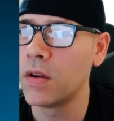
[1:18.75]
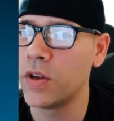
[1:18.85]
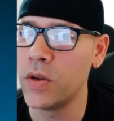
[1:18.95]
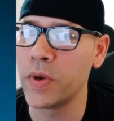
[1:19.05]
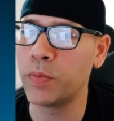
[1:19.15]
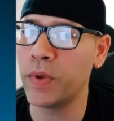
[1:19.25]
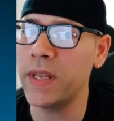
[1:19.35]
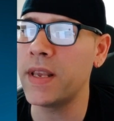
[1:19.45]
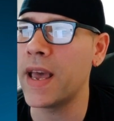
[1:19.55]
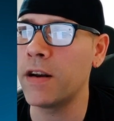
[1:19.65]
Could you
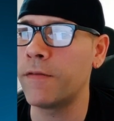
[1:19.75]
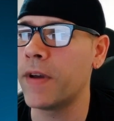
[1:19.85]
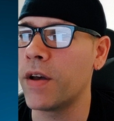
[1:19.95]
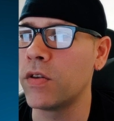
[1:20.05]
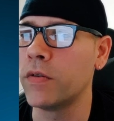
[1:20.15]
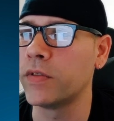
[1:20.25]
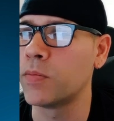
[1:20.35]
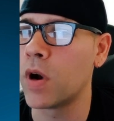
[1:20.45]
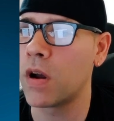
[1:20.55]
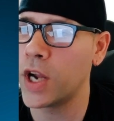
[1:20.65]
explain the added value of
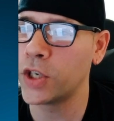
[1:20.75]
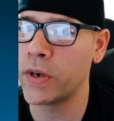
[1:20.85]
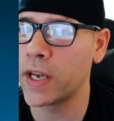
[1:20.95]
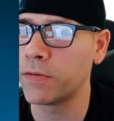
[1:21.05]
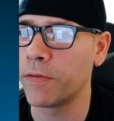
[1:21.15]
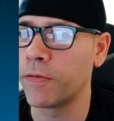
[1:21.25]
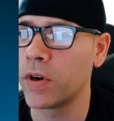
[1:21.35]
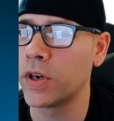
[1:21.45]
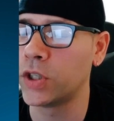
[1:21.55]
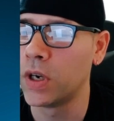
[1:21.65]
smart contracts for
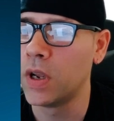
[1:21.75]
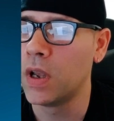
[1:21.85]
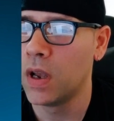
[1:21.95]
Verge?"